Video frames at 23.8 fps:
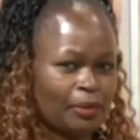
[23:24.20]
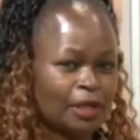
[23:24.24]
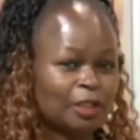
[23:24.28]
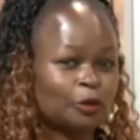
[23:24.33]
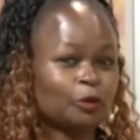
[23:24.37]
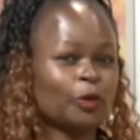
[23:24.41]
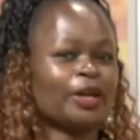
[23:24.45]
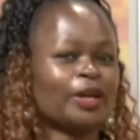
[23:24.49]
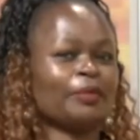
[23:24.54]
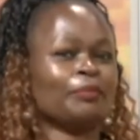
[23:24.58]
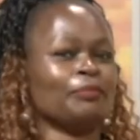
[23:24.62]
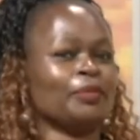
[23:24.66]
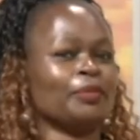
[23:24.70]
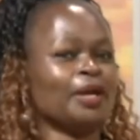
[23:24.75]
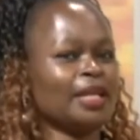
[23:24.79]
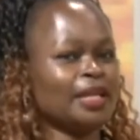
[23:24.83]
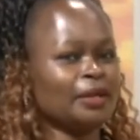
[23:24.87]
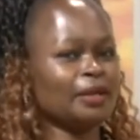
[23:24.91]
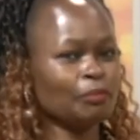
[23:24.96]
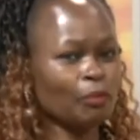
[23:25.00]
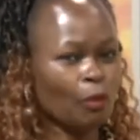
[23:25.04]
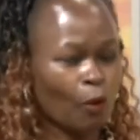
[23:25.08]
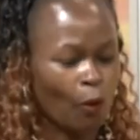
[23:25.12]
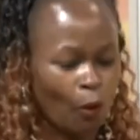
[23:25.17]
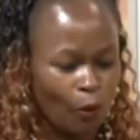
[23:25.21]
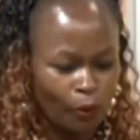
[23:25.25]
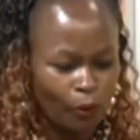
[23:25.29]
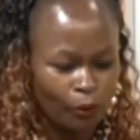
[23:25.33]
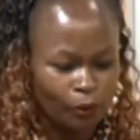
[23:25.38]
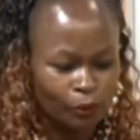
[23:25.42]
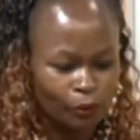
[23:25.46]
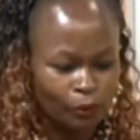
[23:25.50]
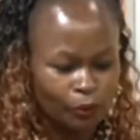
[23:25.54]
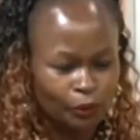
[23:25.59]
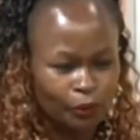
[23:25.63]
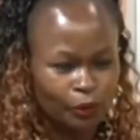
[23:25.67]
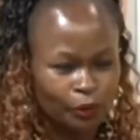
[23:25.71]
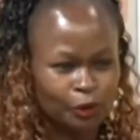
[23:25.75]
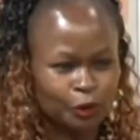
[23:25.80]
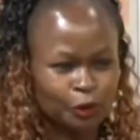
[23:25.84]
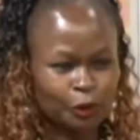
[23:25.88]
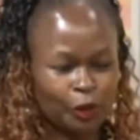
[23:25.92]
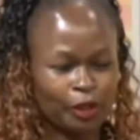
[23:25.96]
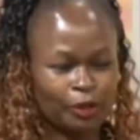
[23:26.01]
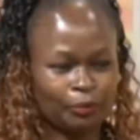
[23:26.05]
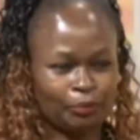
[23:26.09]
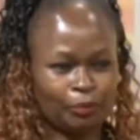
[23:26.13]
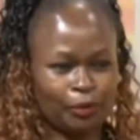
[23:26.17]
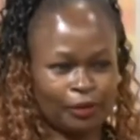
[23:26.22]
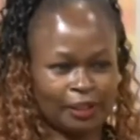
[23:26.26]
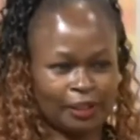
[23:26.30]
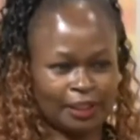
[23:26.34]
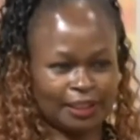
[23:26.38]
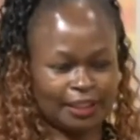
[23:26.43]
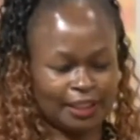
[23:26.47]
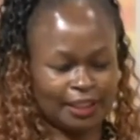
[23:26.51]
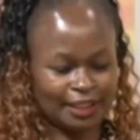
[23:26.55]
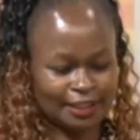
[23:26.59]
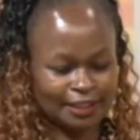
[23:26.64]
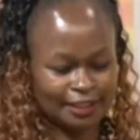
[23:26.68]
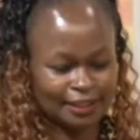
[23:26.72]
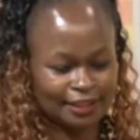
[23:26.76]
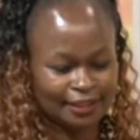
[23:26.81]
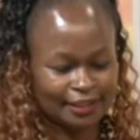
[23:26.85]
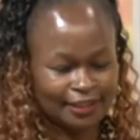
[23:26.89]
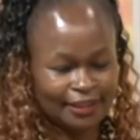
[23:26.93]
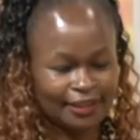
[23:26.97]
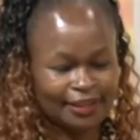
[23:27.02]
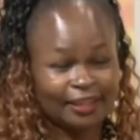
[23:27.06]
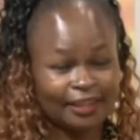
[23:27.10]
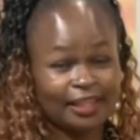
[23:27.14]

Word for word: But when many more join politics,